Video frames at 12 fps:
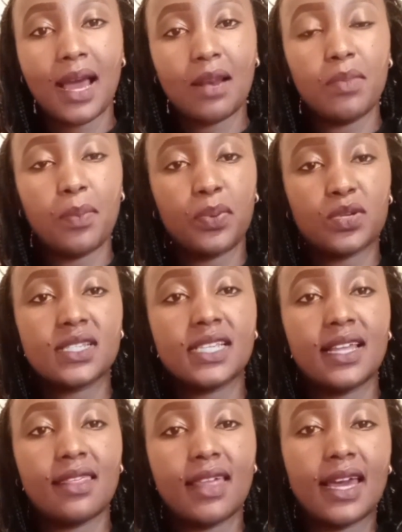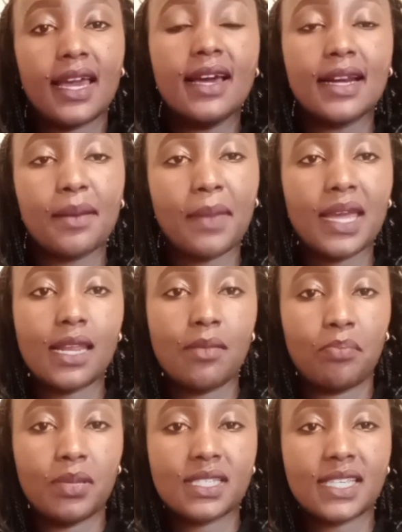I'll be posting the
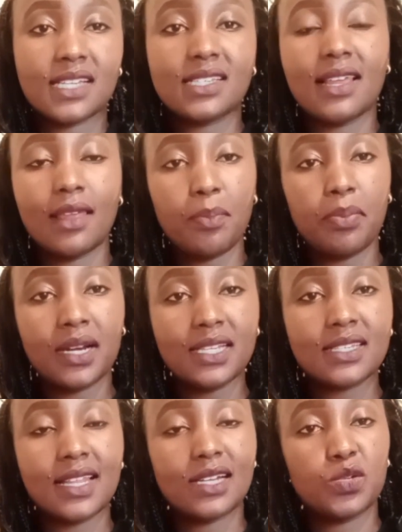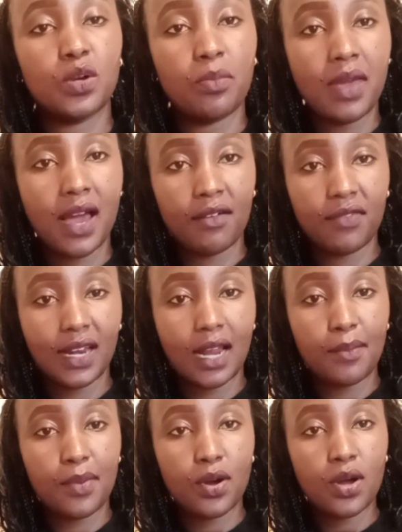remaining pieces and the prints that will be
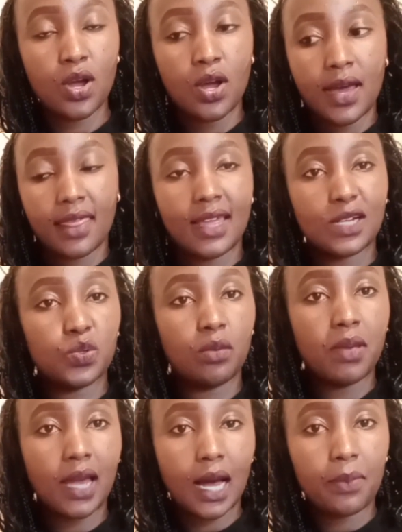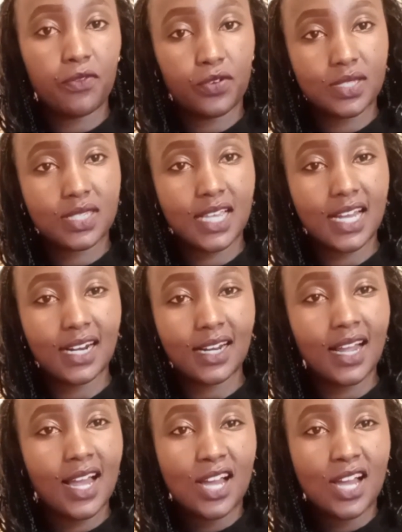available, that will be up for sale.